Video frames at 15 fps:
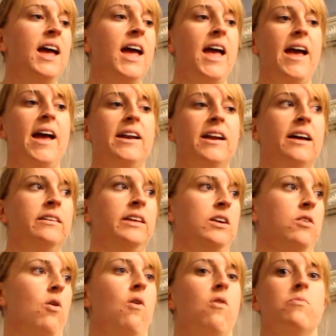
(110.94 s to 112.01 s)
And I like
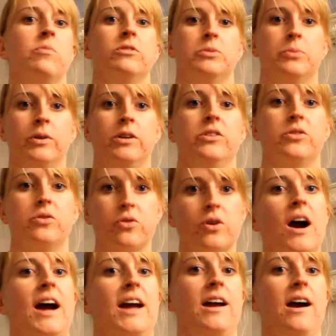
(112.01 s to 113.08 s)
almost wanted to
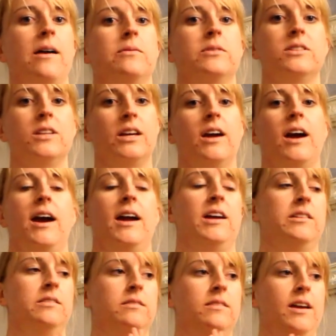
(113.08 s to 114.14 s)
cry. I was like,
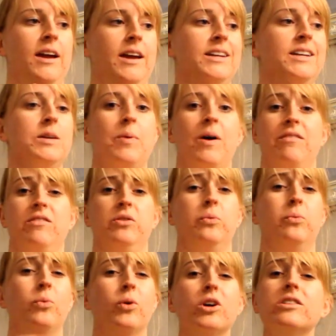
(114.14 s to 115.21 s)
I ended up having the
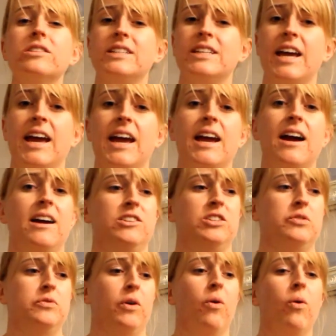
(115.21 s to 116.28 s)
worst day. I
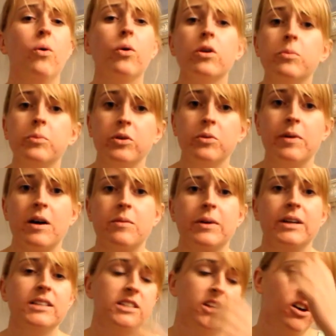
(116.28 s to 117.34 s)
just felt horrible about
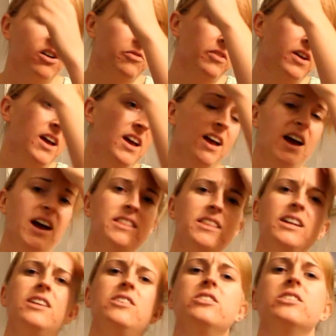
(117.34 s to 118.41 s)
myself. And then
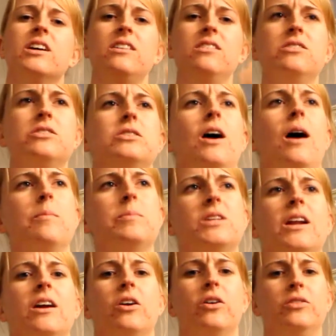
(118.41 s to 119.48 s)
I just kind of stopped,
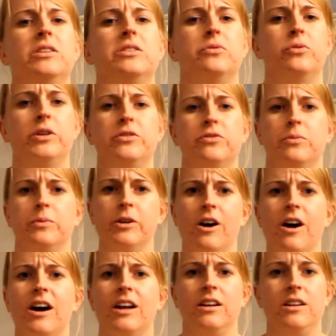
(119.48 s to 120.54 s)
and I heard this voice from
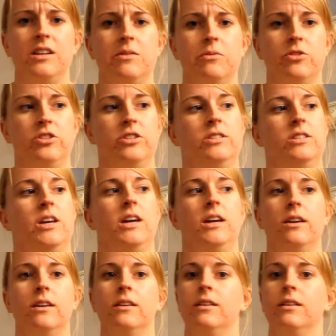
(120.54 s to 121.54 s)
God, and he was just like,